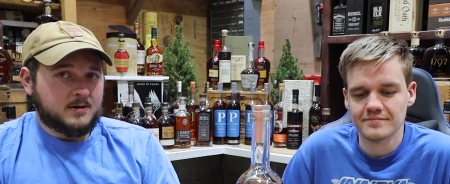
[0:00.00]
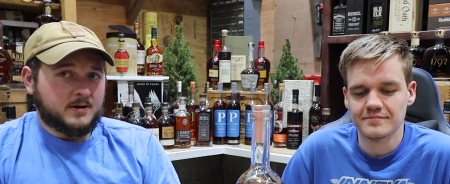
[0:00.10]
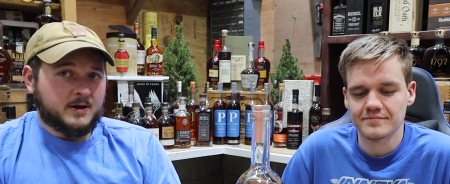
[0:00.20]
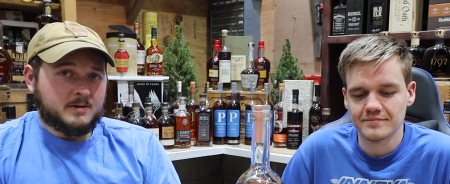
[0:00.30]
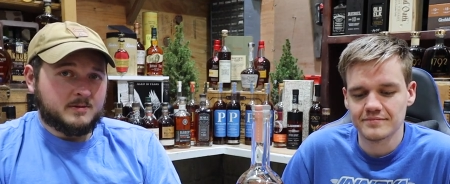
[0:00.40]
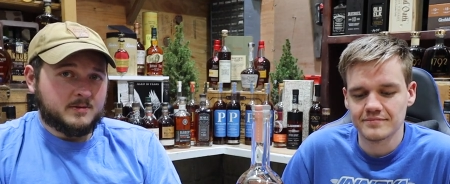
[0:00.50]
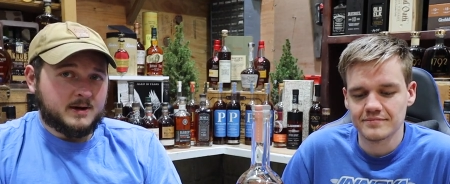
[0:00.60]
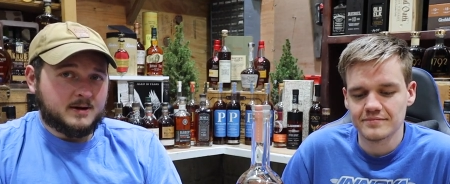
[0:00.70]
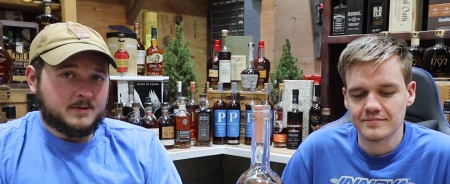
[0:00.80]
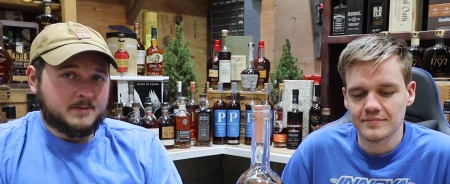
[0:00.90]
Speaker 1: All right,
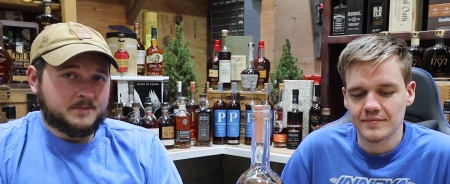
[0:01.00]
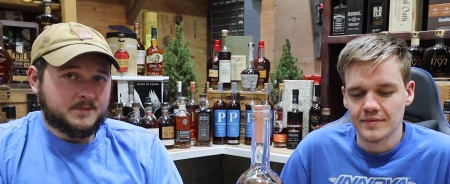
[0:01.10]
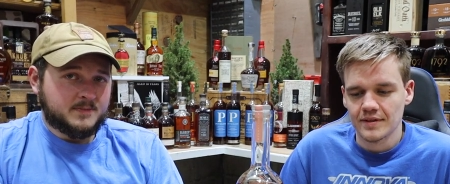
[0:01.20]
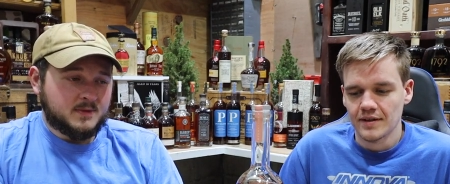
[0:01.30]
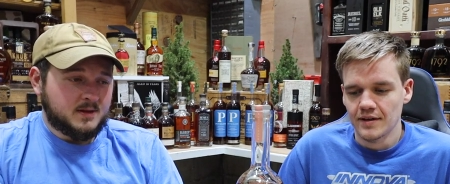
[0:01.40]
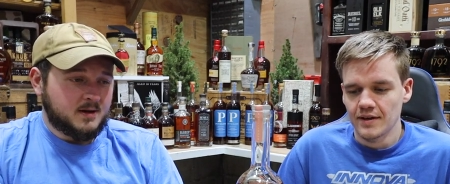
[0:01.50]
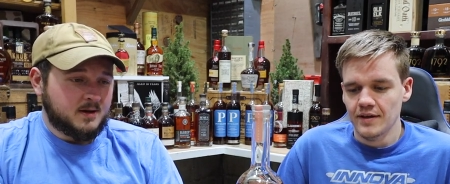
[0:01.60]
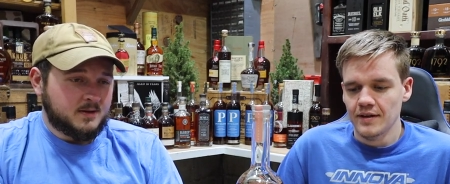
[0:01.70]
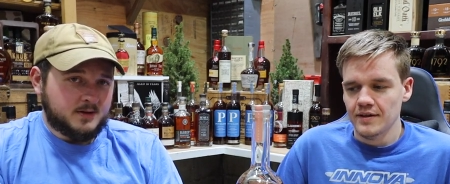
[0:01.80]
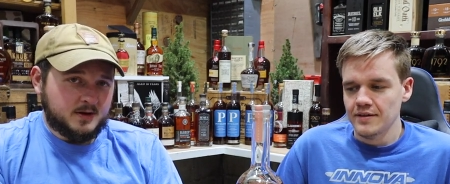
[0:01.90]
well,
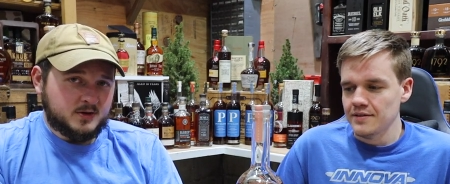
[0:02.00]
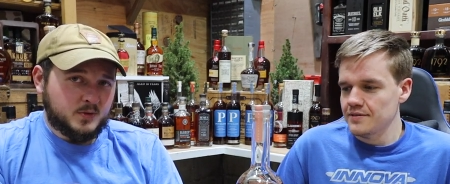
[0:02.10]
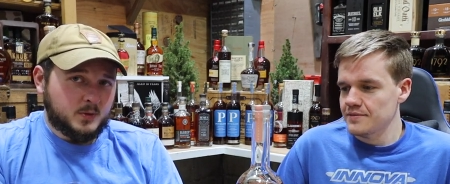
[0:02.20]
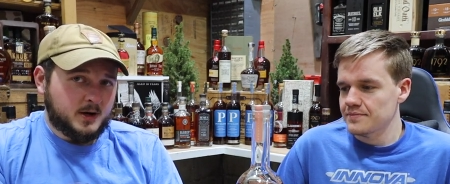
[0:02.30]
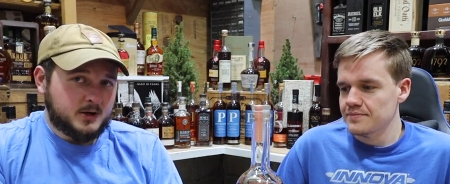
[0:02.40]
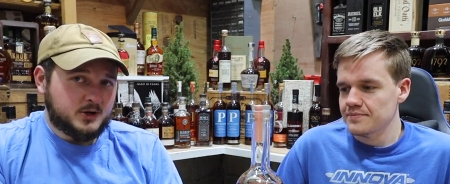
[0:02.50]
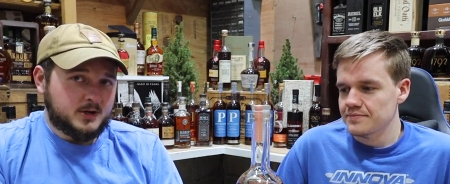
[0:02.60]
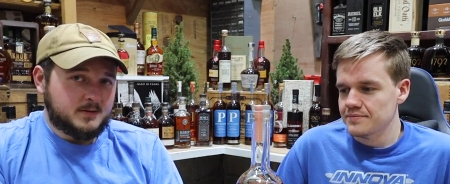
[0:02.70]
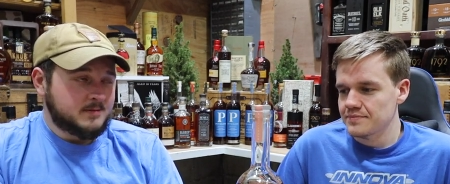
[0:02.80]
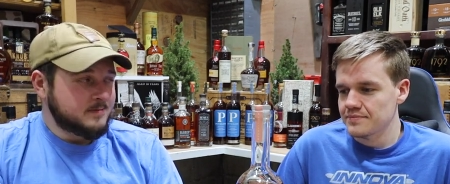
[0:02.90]
thanks for
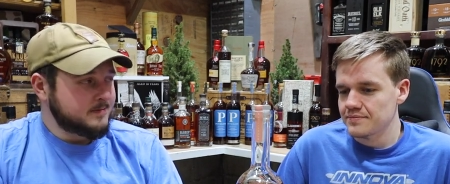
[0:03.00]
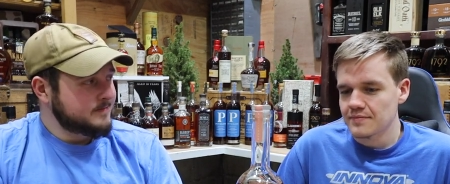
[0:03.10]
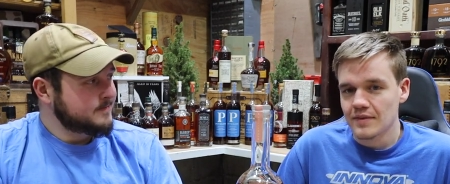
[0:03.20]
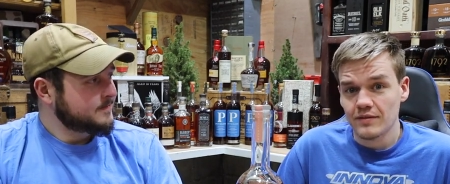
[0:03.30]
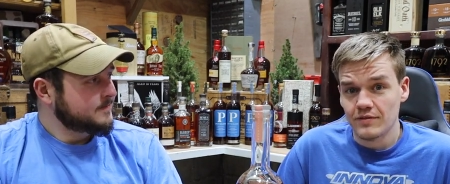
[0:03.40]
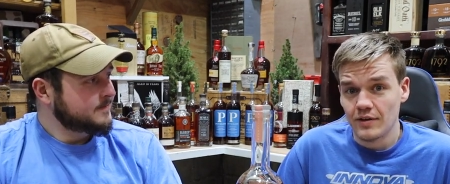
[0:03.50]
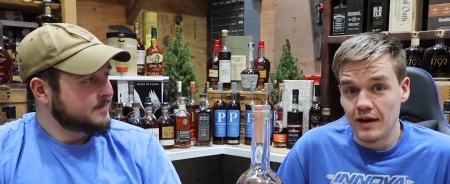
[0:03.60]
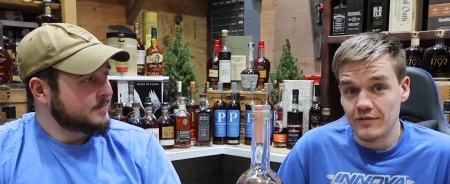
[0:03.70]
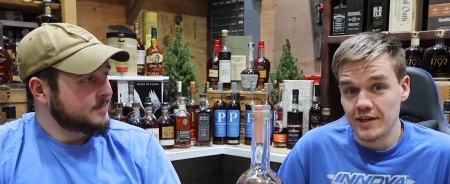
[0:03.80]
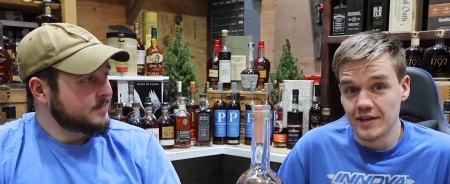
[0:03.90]
watching.
Speaker 2: If you
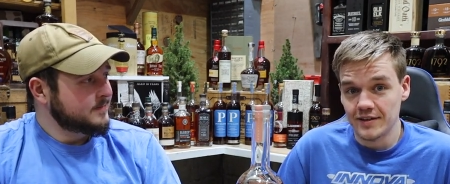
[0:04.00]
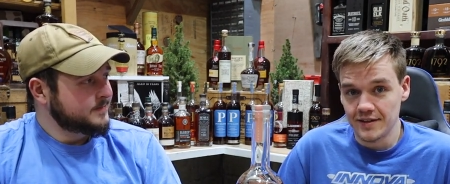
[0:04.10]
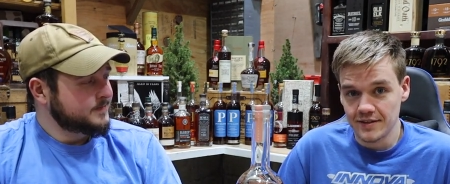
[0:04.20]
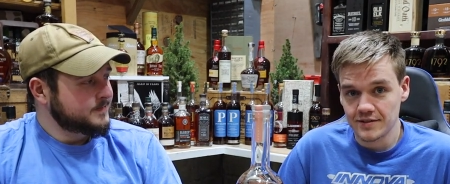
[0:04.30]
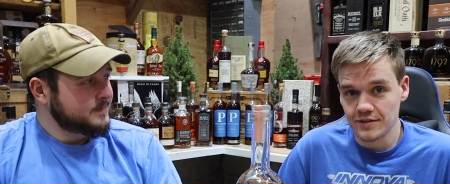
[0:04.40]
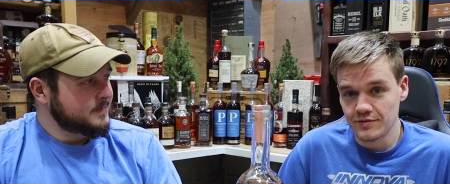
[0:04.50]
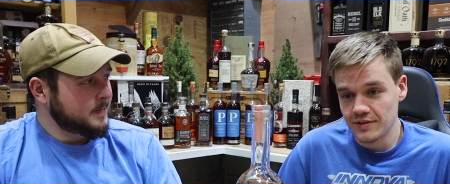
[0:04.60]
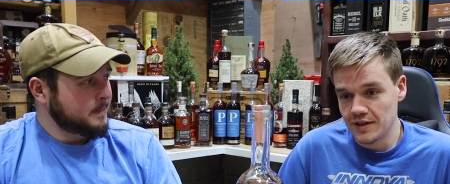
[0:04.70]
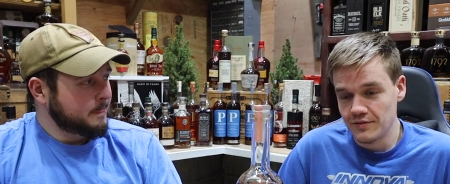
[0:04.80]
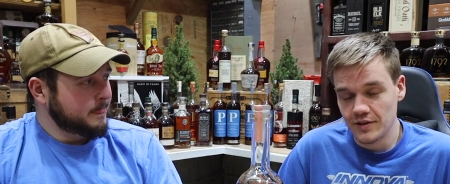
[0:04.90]
have any ideas of
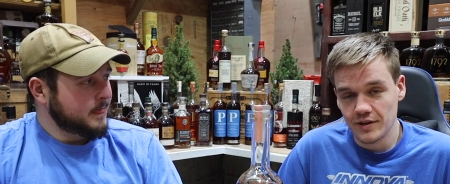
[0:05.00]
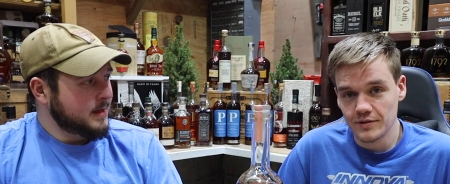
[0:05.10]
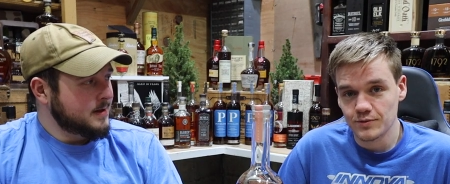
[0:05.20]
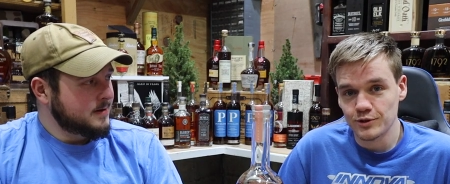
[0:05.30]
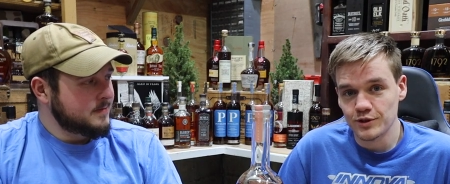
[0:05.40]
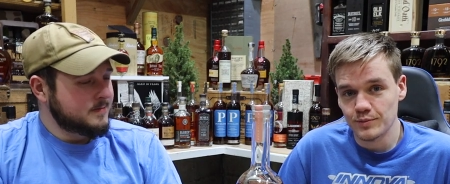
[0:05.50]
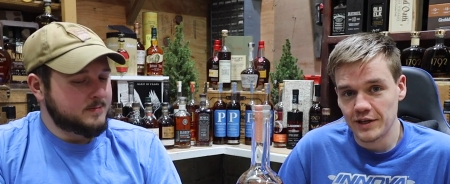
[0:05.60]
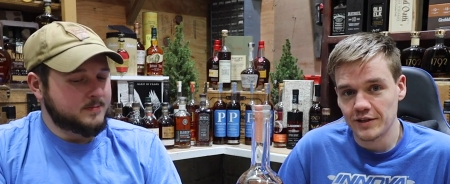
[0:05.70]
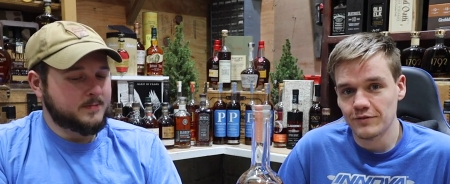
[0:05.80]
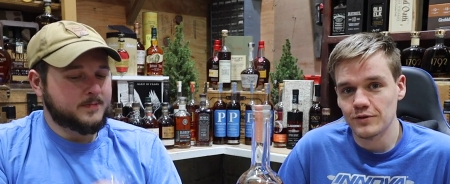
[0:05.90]
any videos we should
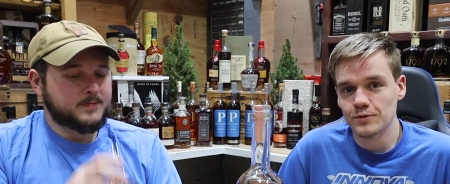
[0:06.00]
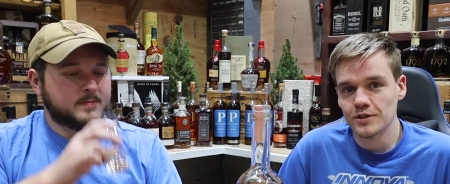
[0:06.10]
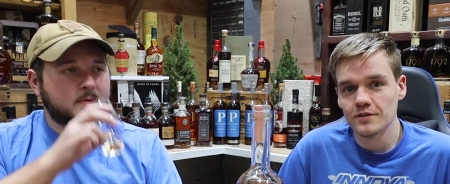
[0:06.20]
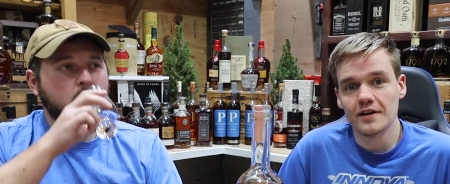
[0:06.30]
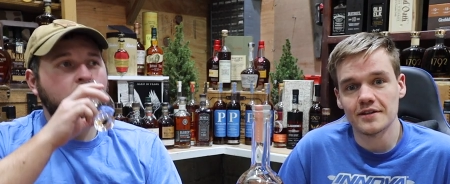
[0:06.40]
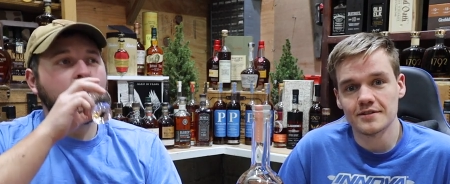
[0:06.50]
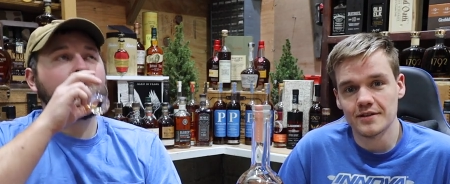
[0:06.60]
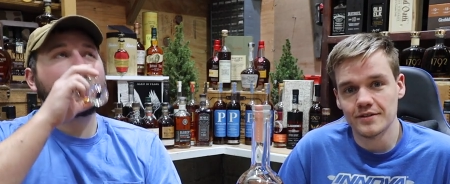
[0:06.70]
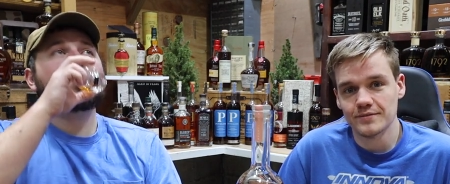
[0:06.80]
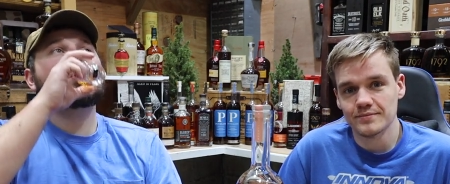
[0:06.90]
make in the future, let us
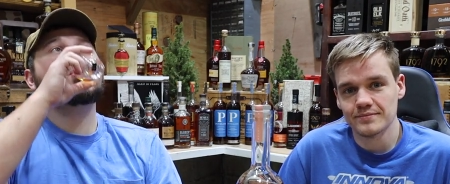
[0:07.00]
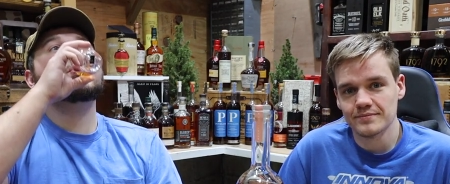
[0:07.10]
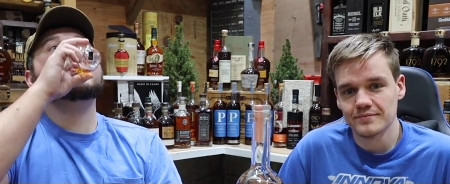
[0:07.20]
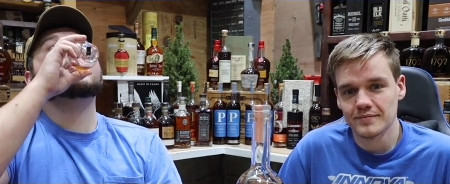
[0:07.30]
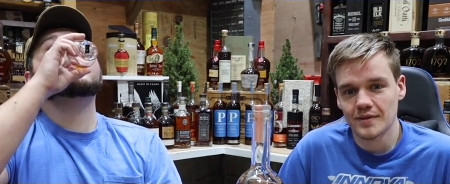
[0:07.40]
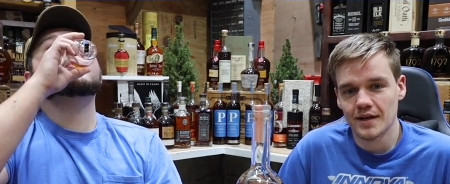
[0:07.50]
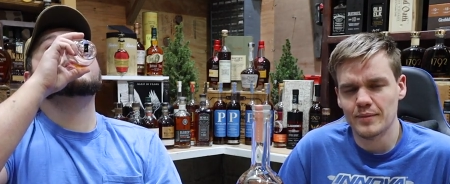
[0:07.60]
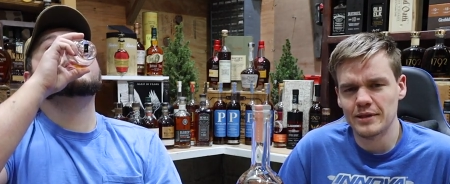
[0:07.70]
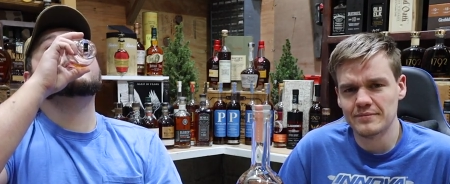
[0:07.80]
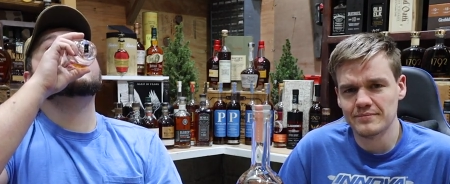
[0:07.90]
know.
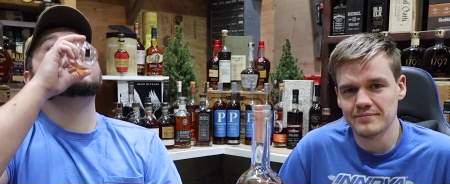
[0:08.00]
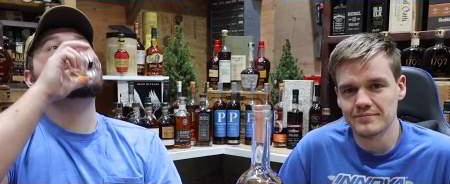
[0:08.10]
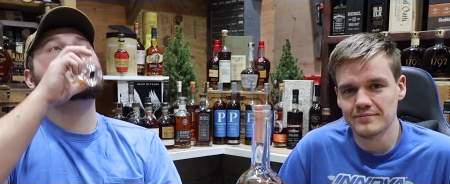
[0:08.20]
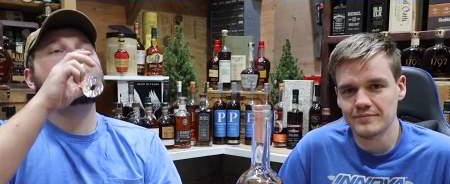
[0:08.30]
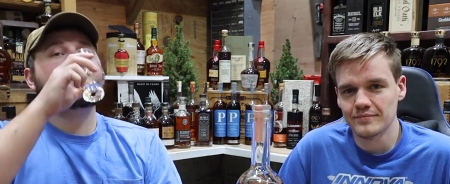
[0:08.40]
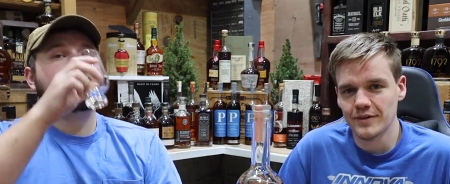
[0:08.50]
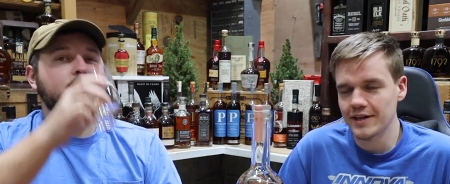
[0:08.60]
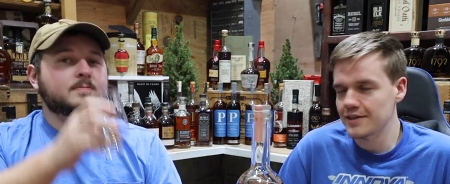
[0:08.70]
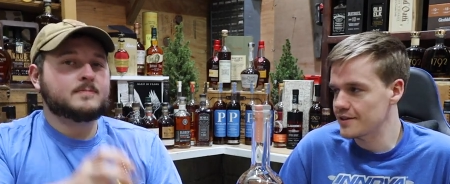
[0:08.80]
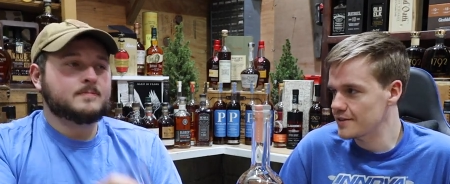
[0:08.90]
Comment,
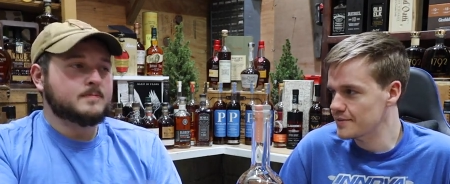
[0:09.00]
like,